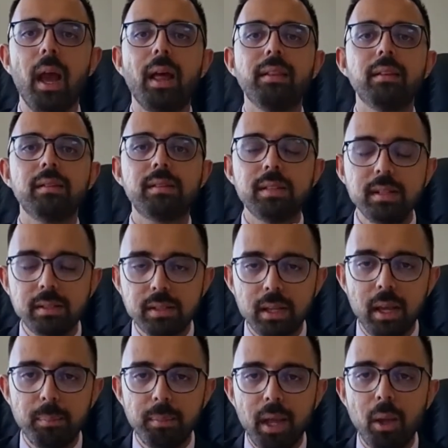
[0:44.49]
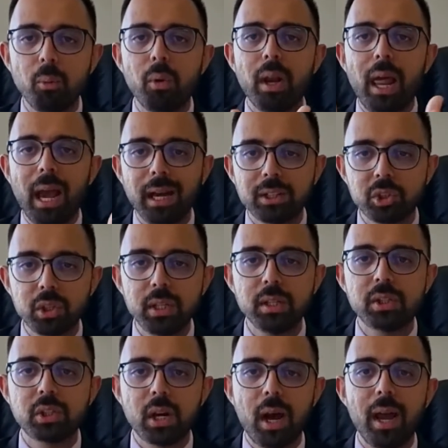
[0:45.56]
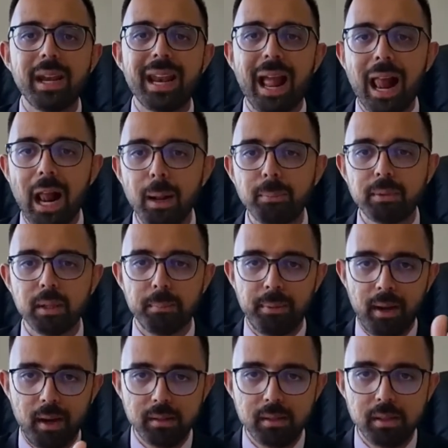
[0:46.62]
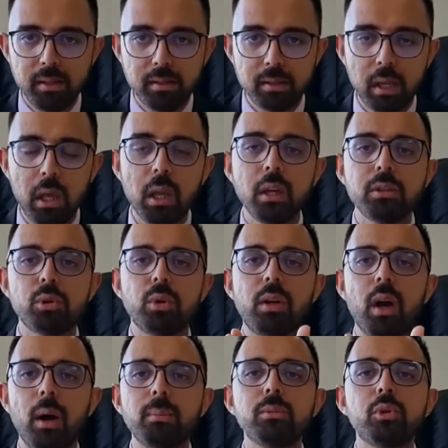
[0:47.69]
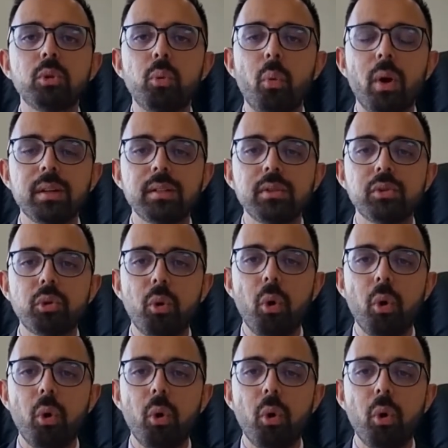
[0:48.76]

and the CCMA will actually try and help the parties to come to what is